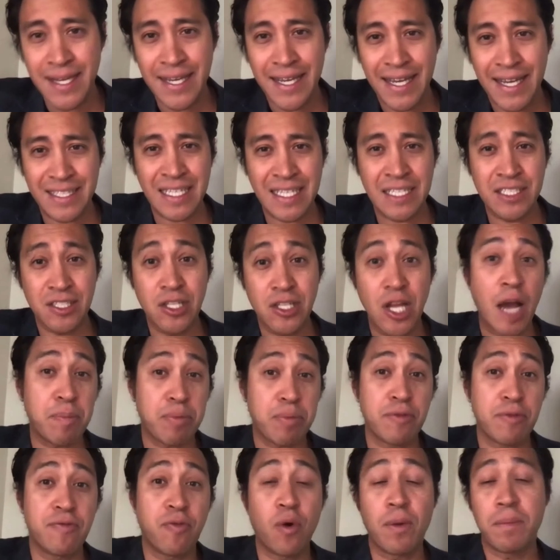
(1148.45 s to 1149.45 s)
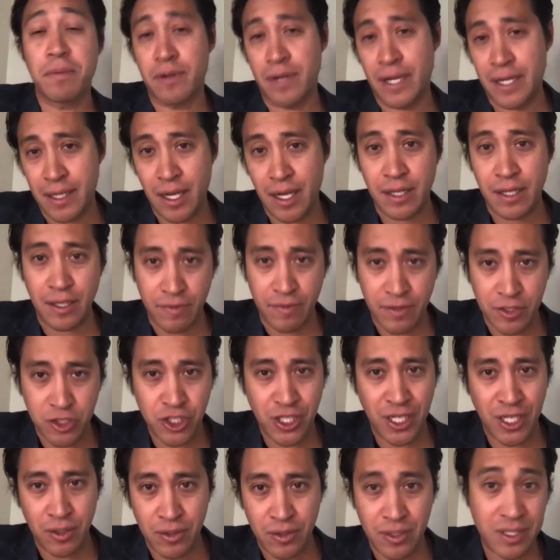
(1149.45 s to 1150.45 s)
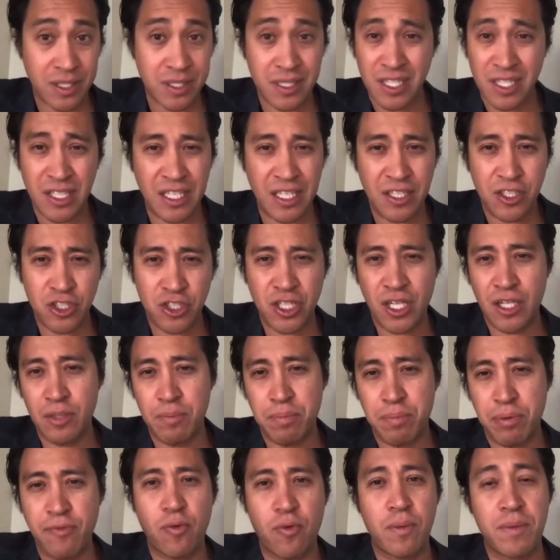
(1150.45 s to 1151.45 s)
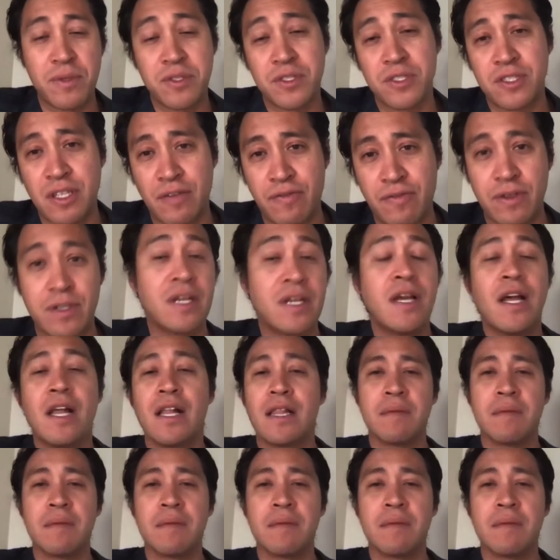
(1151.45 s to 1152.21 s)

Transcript: It tends to not perform great on every channel because each channel performance is different.